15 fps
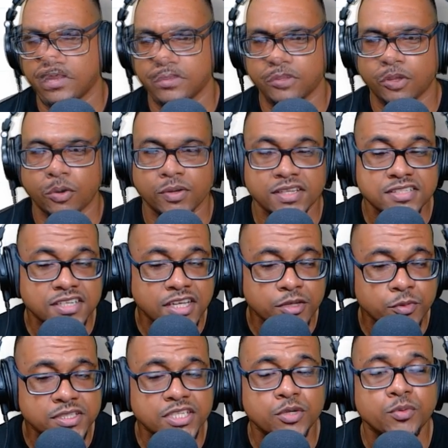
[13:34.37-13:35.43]
Now let's look
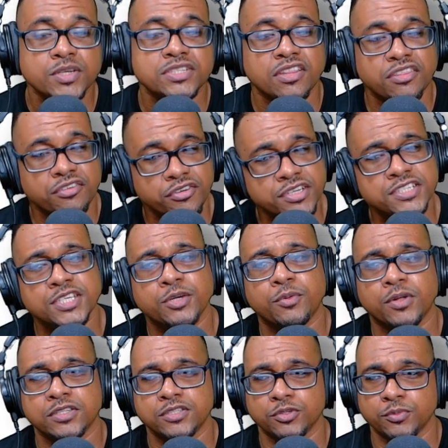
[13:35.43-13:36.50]
at what equation 3 is
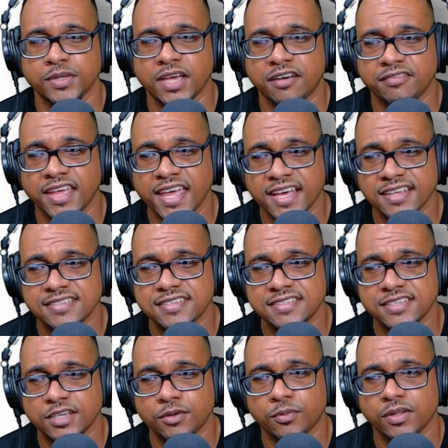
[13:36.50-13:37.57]
equal to. We have x
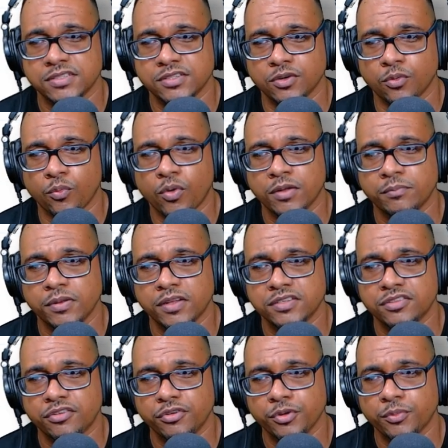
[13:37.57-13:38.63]
is equal to 1
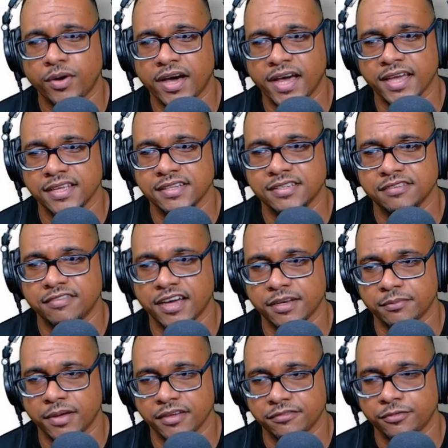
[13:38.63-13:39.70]
plus 3y
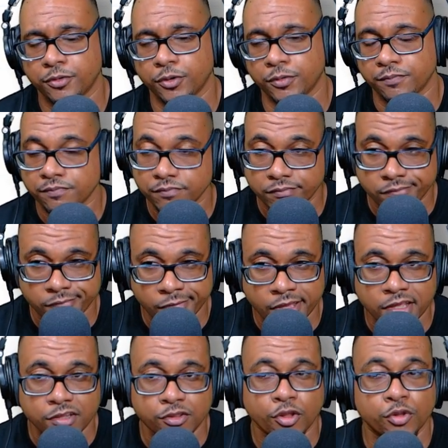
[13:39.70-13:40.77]
divided by 4.
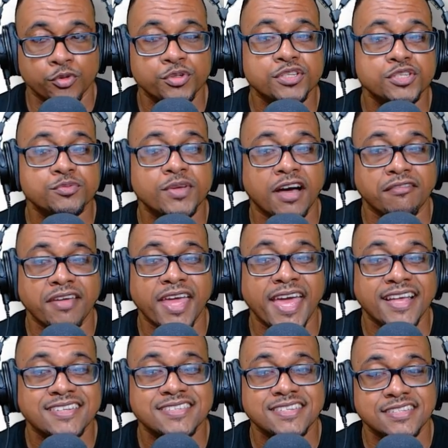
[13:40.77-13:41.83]
Now notice we have
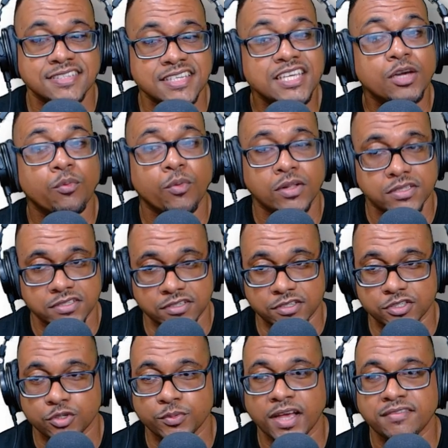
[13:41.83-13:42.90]
x is equal to,
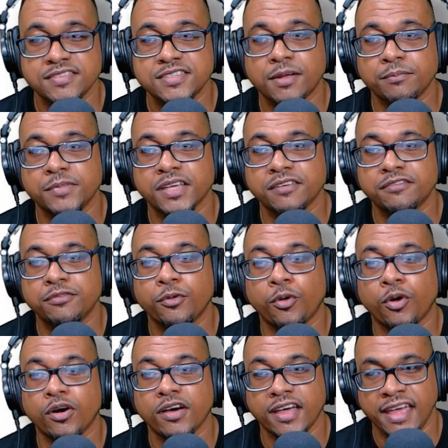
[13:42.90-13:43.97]
so we have something
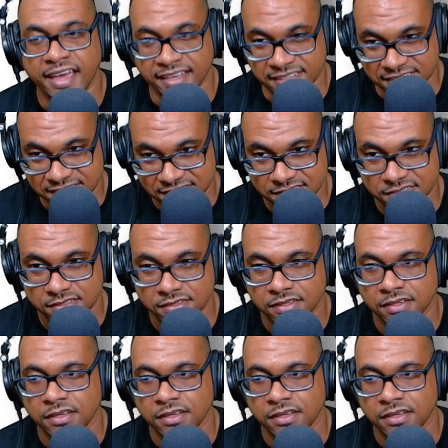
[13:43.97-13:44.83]
for x.